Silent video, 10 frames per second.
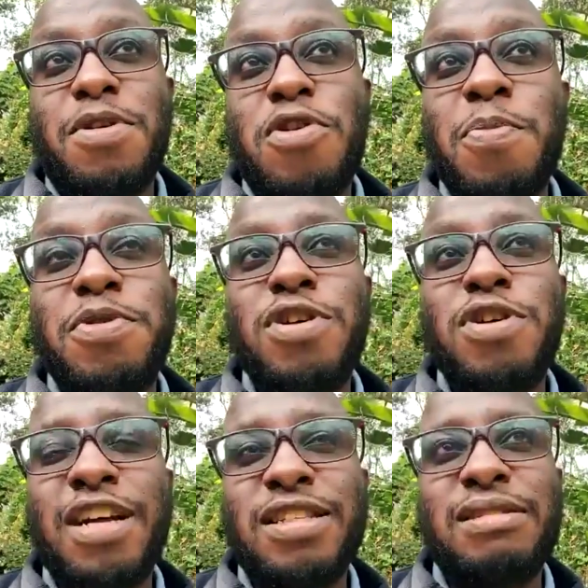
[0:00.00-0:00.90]

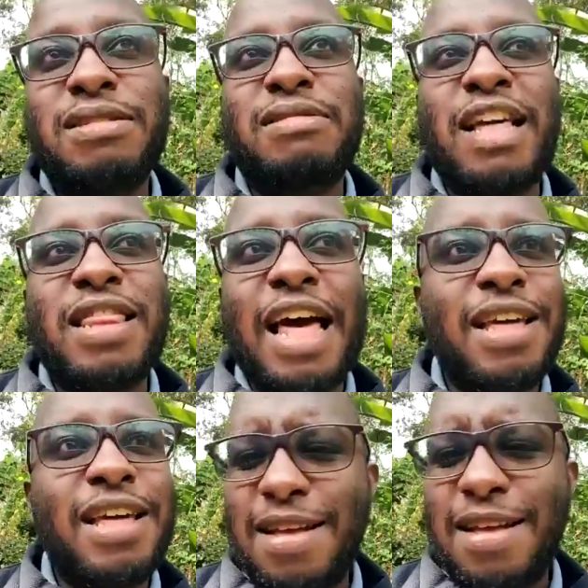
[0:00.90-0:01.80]
Computers. I
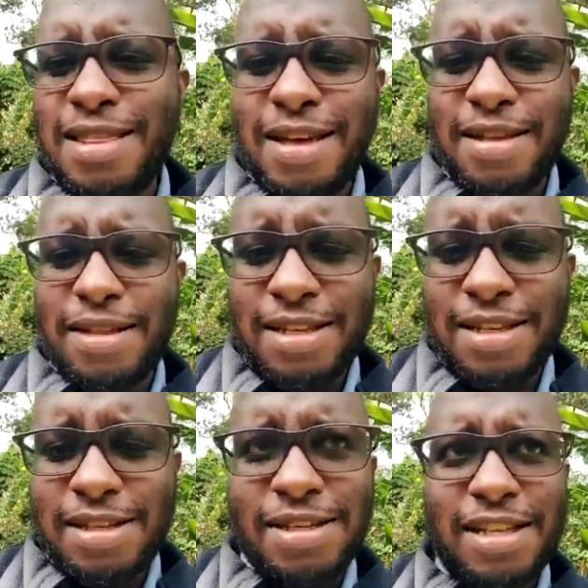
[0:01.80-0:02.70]
think
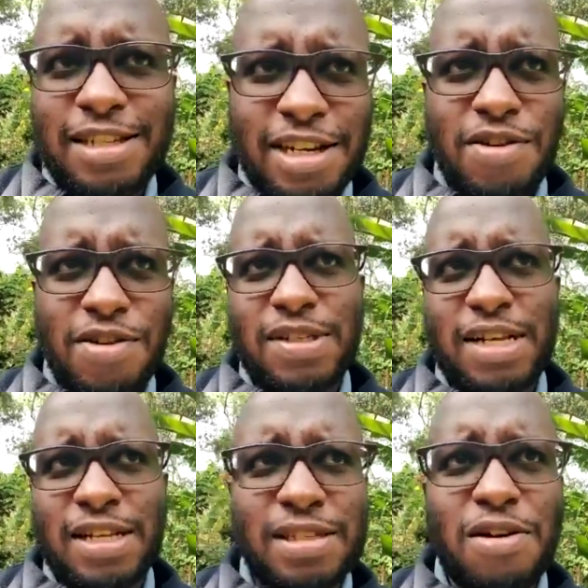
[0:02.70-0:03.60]
just the general
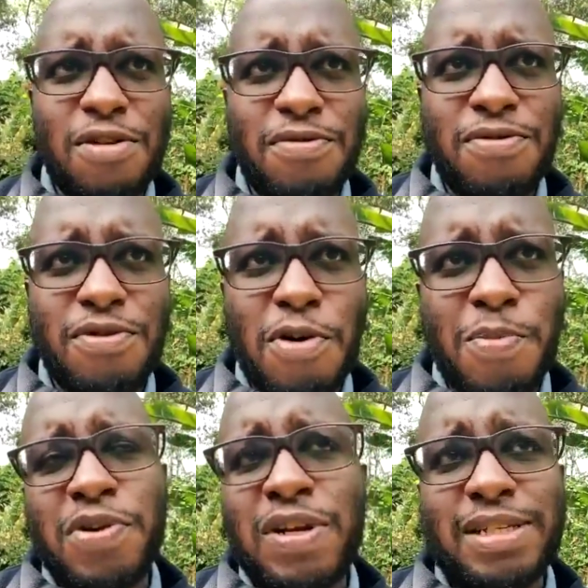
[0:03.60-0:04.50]
sense of
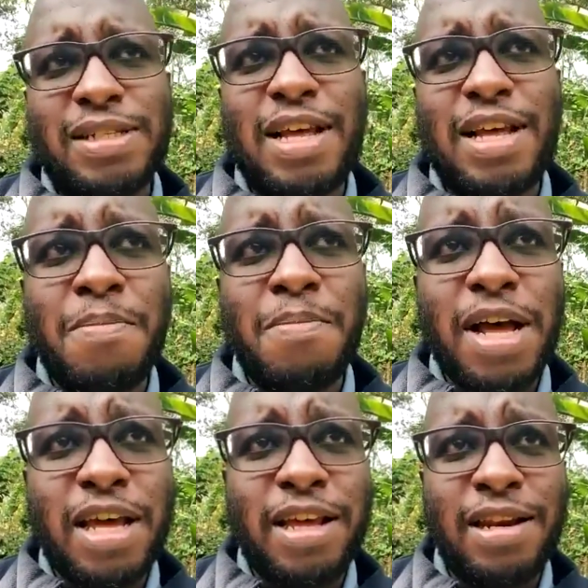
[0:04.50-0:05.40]
computers, and
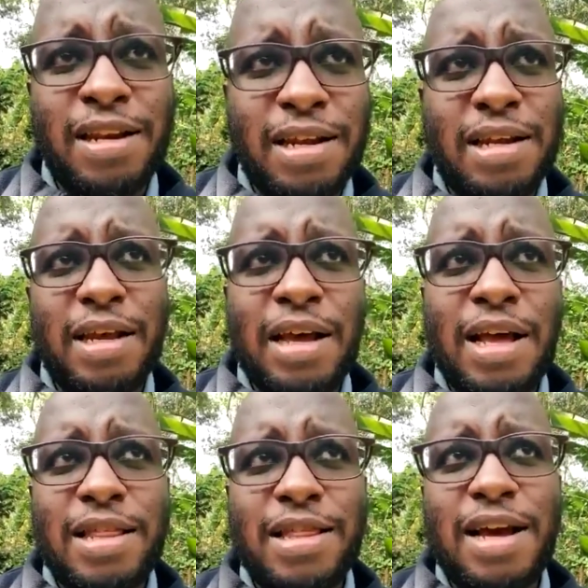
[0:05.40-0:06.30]

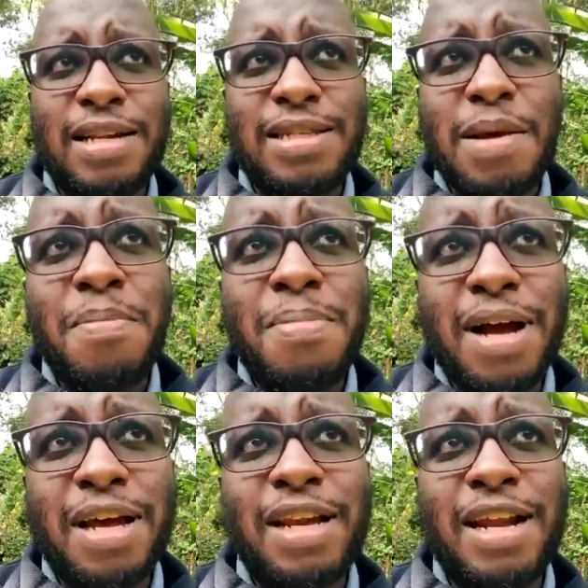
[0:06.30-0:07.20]
I'd say
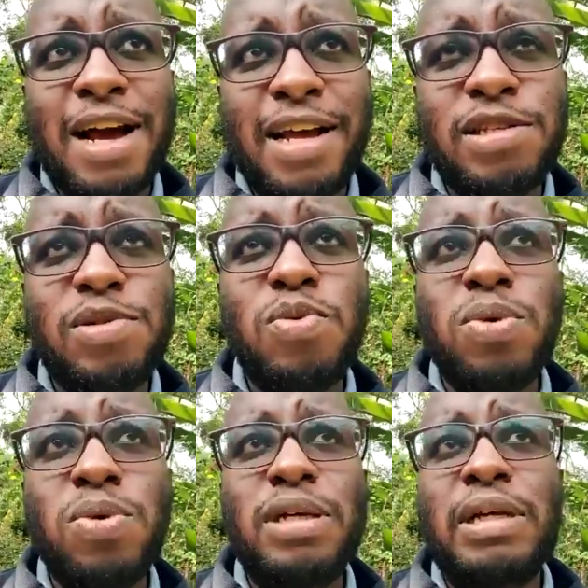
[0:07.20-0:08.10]
back in high school,
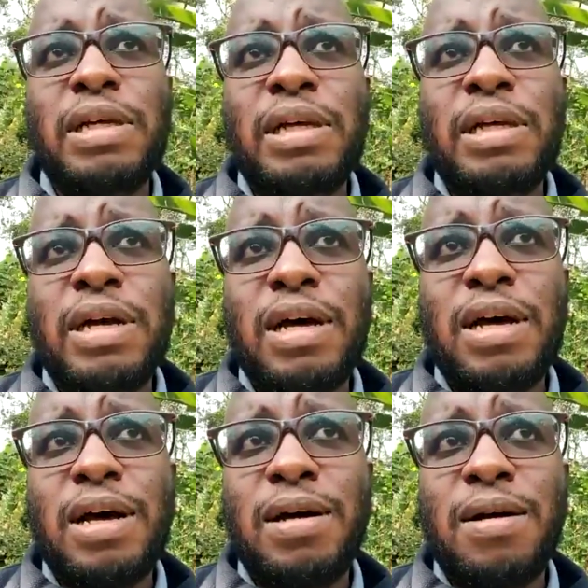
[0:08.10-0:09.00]

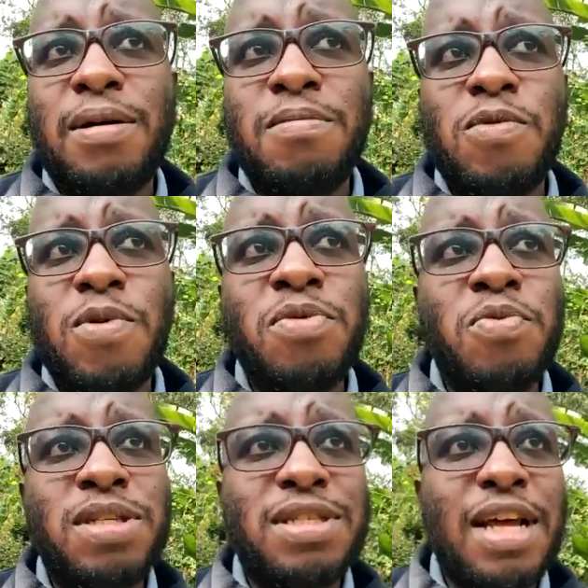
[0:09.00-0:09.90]
when
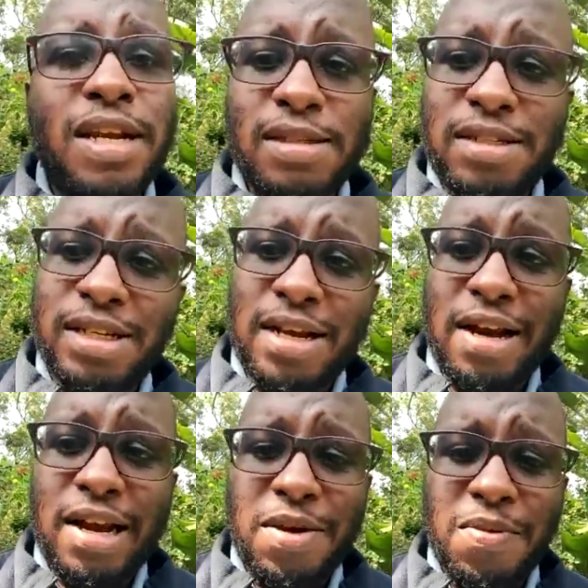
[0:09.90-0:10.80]
we started
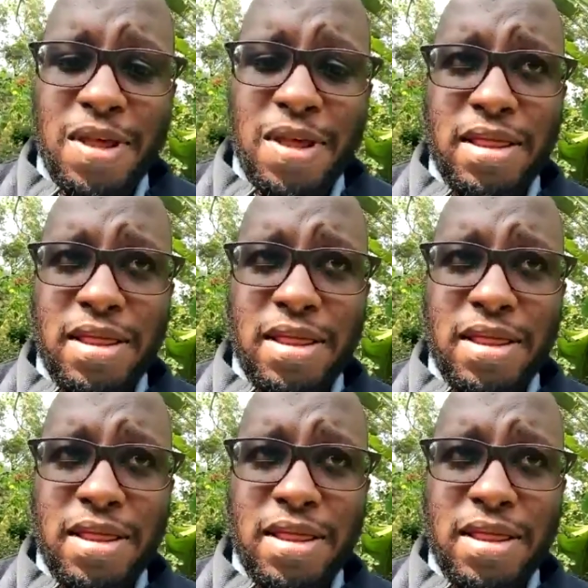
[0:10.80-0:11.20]
tinkering with